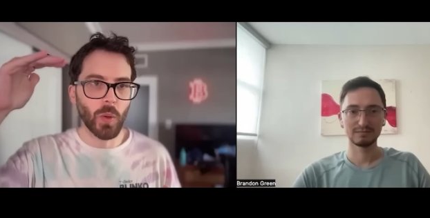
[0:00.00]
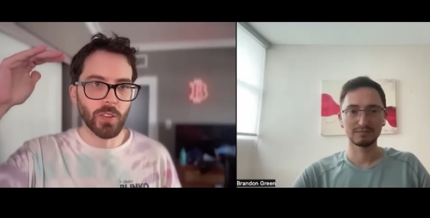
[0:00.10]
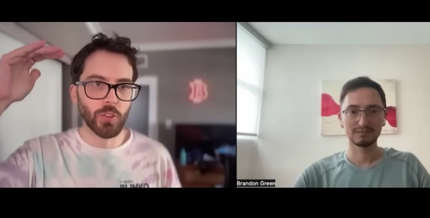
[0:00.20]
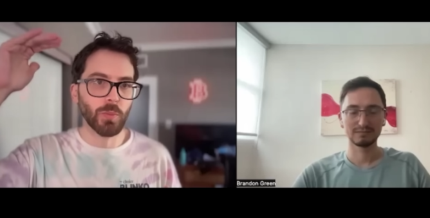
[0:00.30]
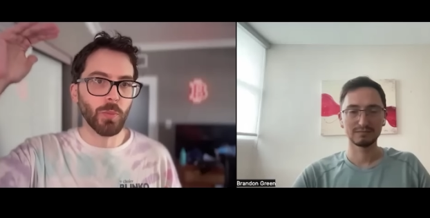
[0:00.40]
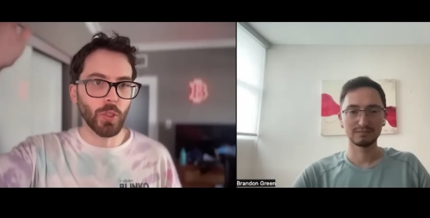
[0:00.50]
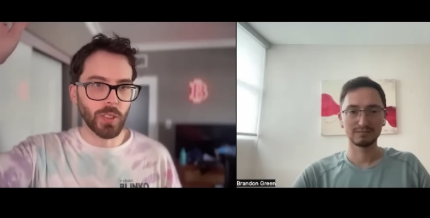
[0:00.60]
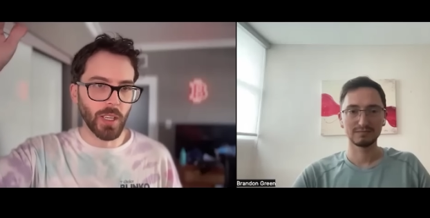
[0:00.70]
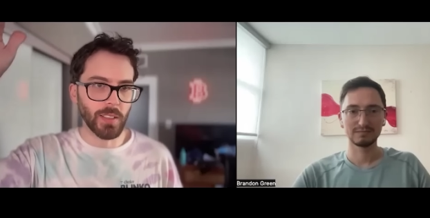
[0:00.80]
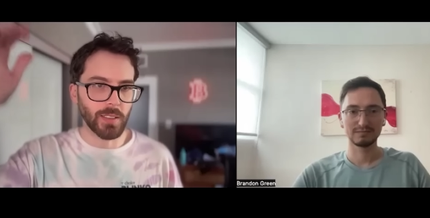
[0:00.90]
Speaker 1: what is your bull
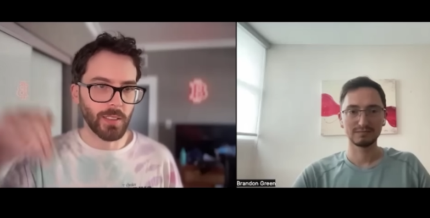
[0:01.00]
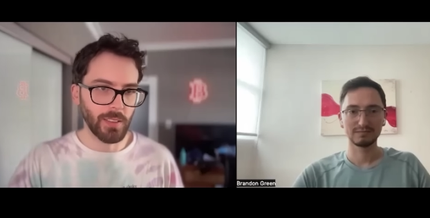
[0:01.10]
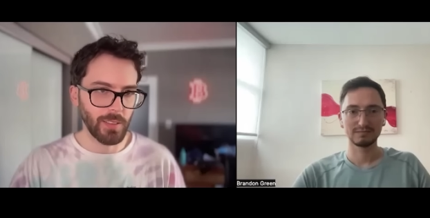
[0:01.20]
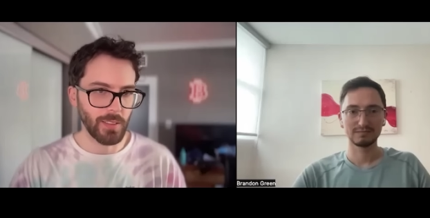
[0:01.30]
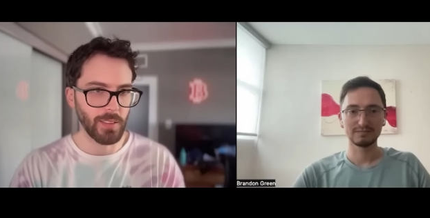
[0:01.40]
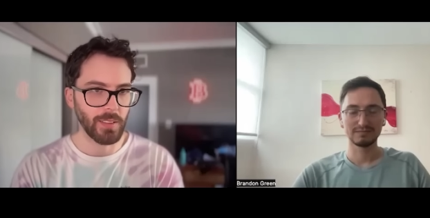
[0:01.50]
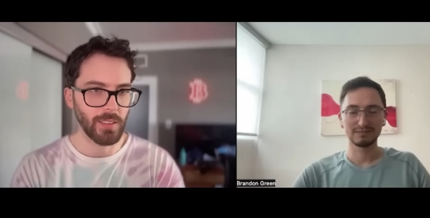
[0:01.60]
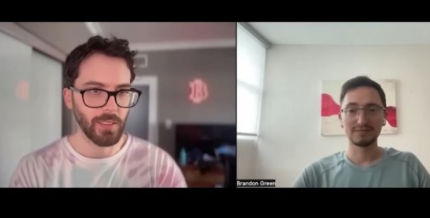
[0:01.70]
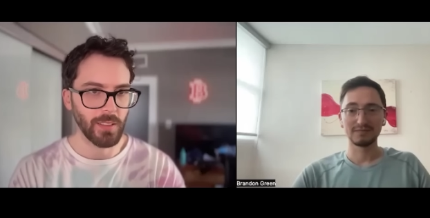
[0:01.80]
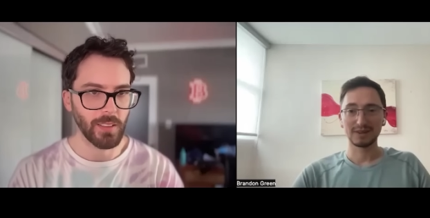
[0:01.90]
case?
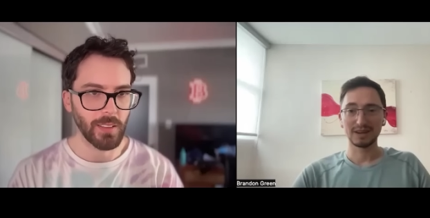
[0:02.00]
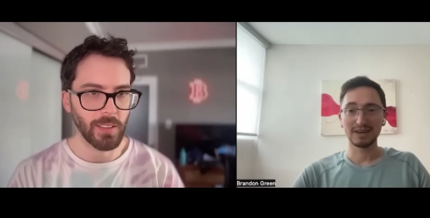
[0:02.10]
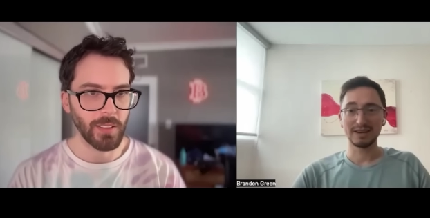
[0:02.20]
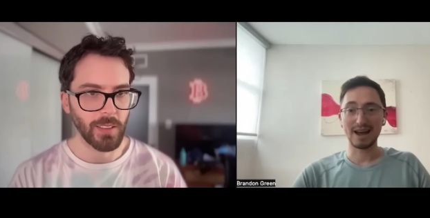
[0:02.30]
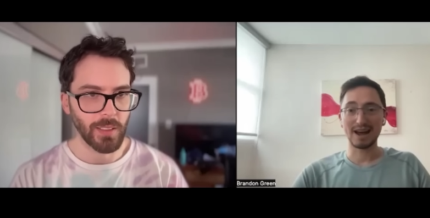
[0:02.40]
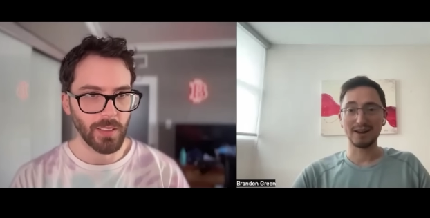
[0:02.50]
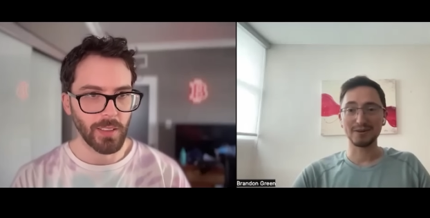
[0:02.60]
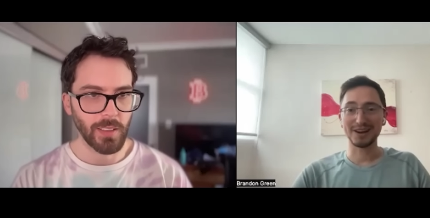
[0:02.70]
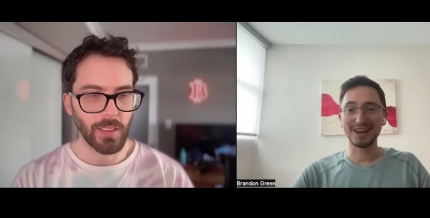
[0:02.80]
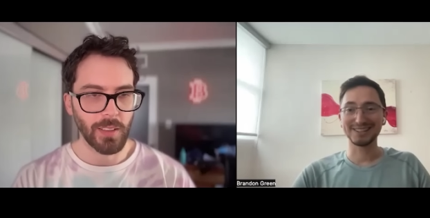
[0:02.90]
Speaker 2: Yeah.
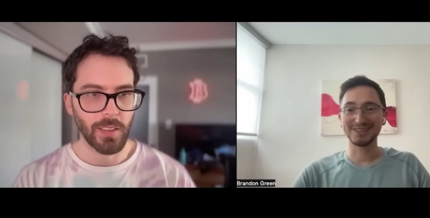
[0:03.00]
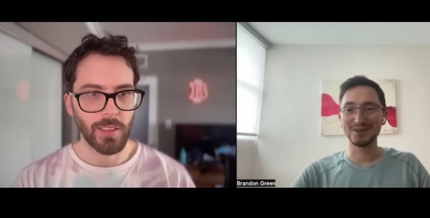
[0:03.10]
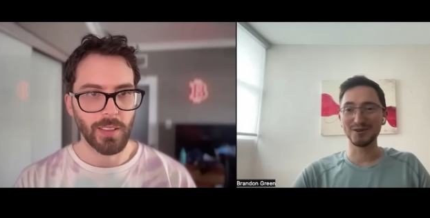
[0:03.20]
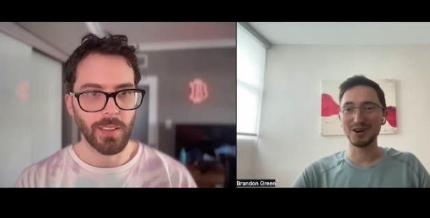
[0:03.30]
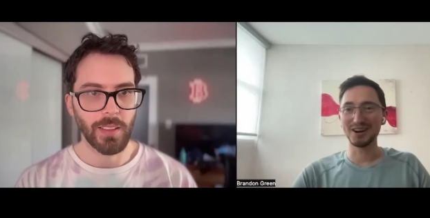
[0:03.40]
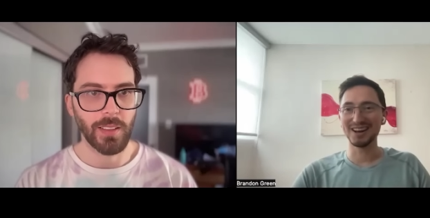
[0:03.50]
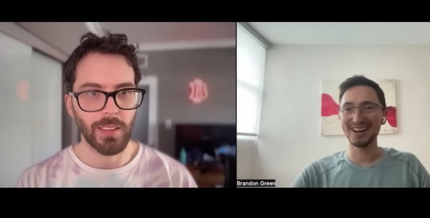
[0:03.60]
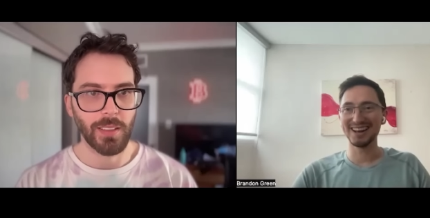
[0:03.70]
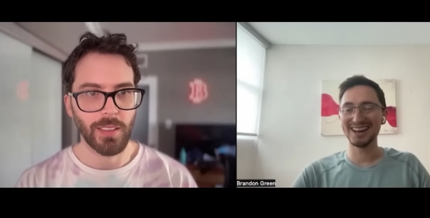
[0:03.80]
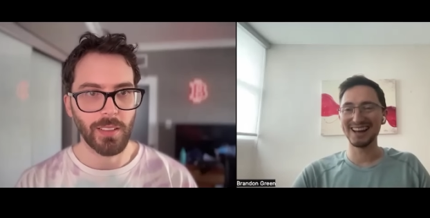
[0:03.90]
Okay. So uh,
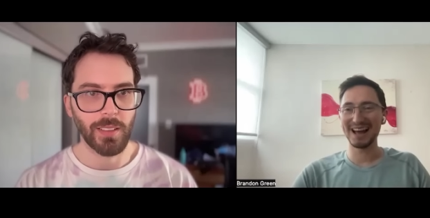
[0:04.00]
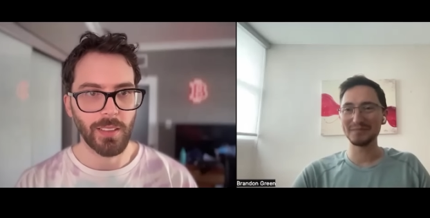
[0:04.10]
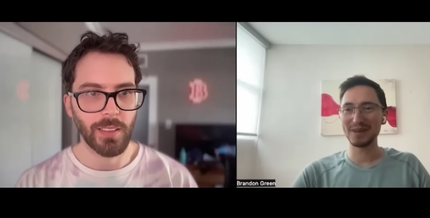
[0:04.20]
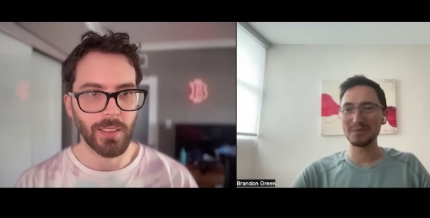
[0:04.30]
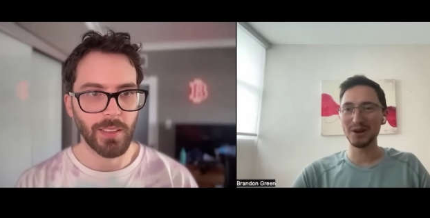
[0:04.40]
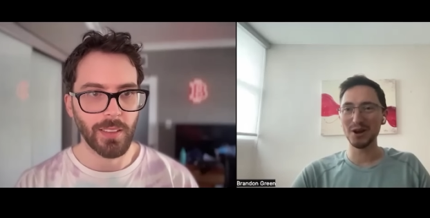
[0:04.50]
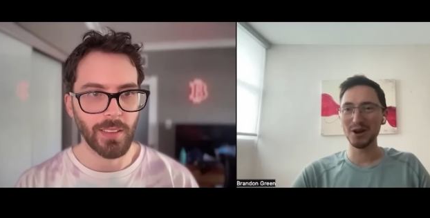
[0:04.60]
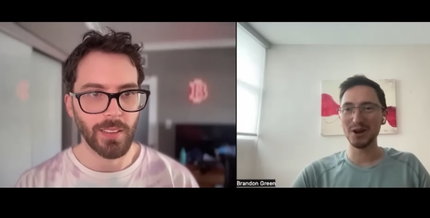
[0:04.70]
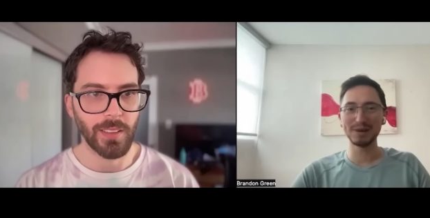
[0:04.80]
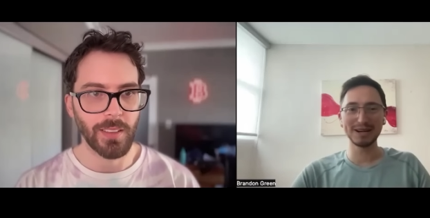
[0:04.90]
uh, I'm I'm known
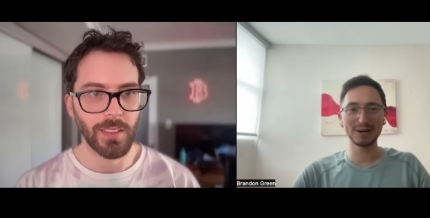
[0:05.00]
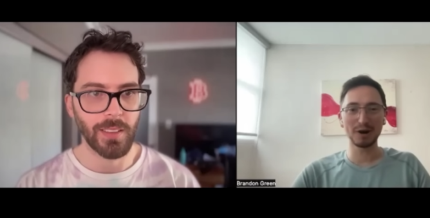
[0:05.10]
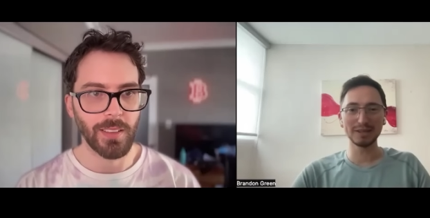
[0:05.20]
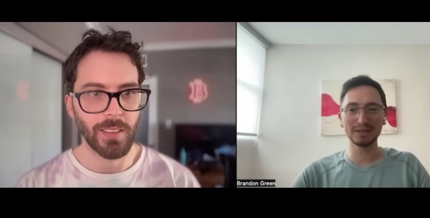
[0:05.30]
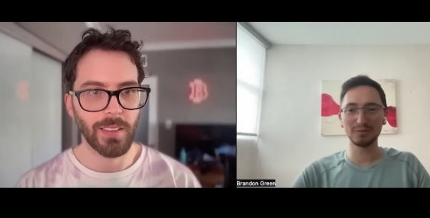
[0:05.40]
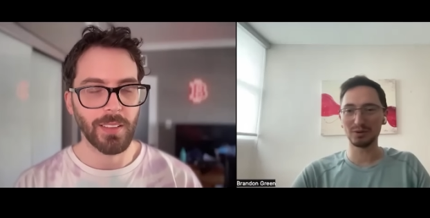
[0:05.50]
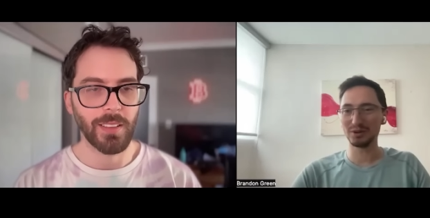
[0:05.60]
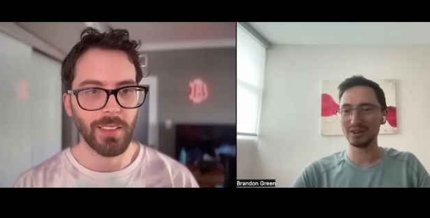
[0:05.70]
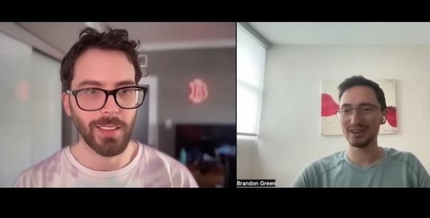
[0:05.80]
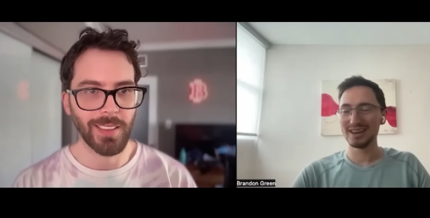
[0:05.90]
as being quite the
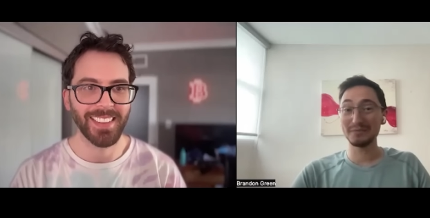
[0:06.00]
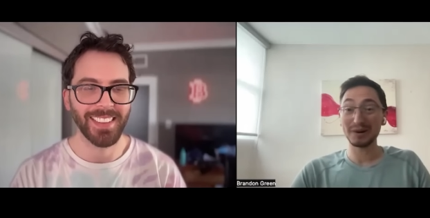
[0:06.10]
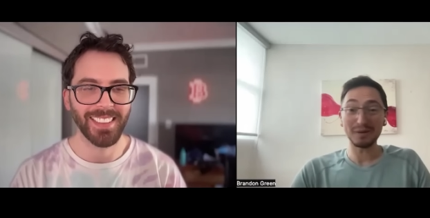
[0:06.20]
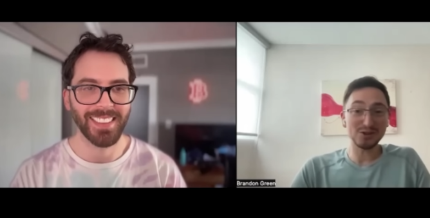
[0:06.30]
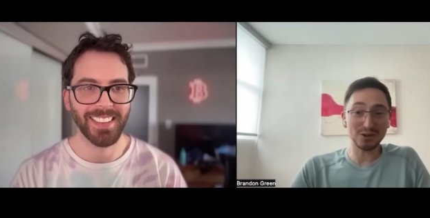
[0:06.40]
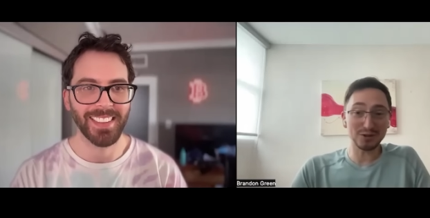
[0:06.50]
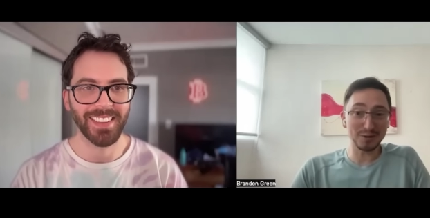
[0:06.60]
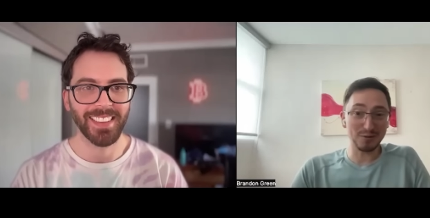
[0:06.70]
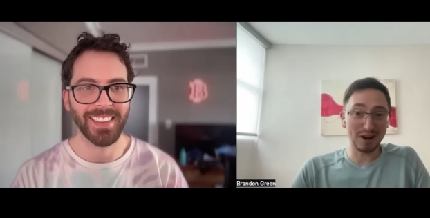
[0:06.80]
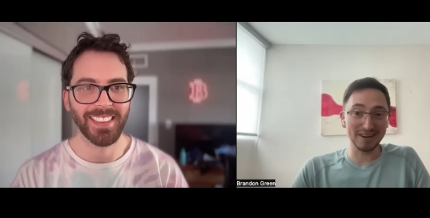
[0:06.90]
bull, but I'm generally
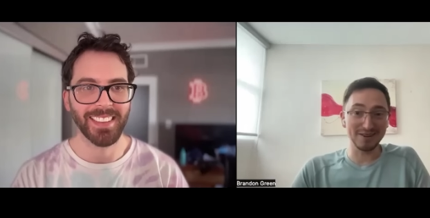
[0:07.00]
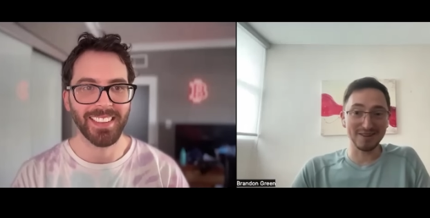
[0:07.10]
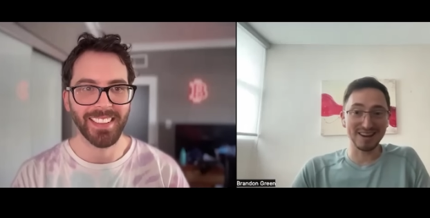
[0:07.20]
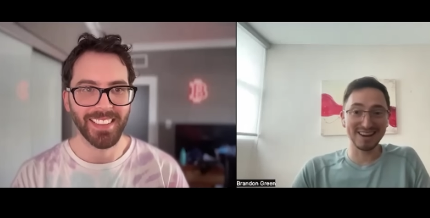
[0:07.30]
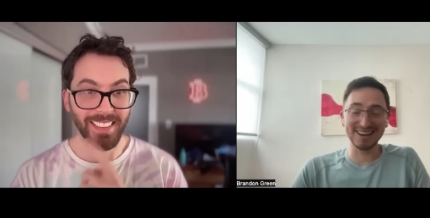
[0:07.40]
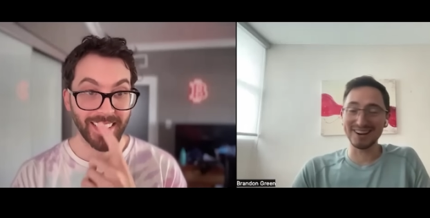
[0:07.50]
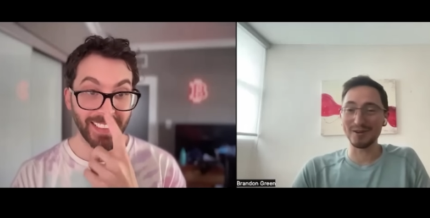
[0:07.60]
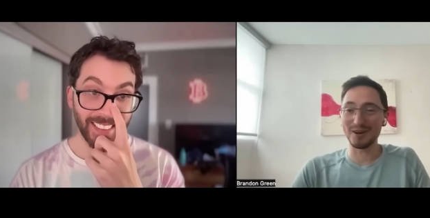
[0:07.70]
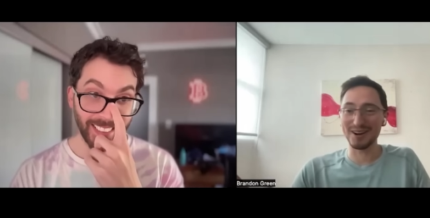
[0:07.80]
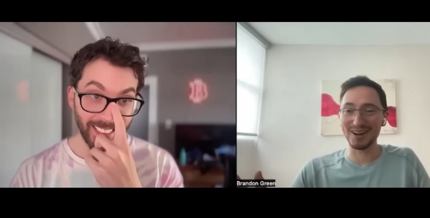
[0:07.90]
right. Okay. You know,
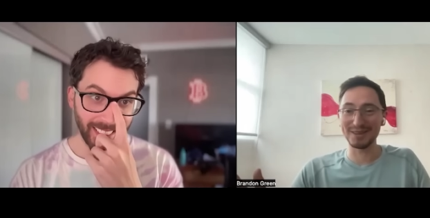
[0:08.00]
uh, let